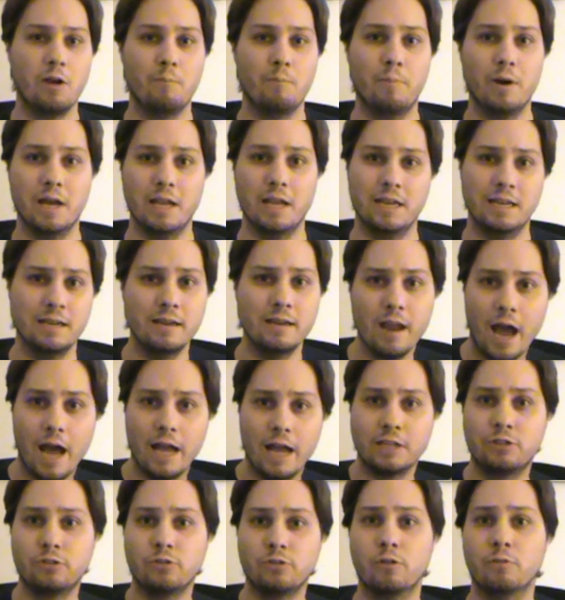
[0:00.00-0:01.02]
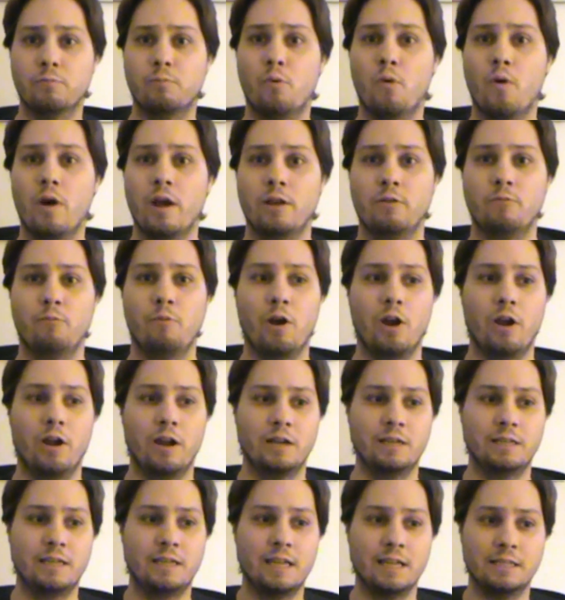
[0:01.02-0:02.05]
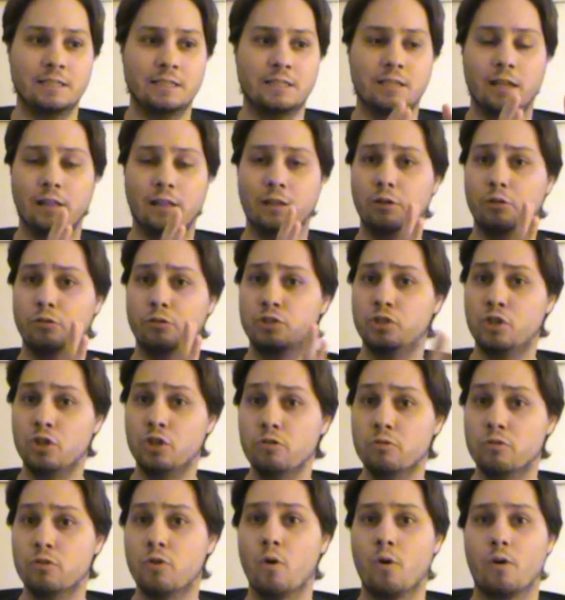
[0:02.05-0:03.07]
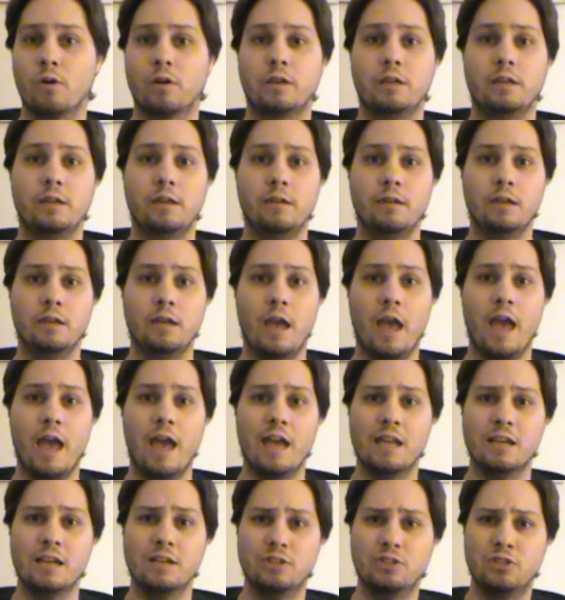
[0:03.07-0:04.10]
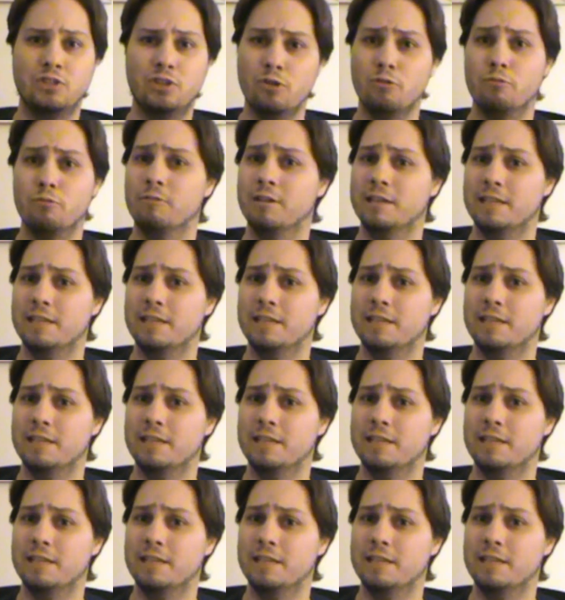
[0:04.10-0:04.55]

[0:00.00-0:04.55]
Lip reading: but not to a point where it gets a little too quirky and too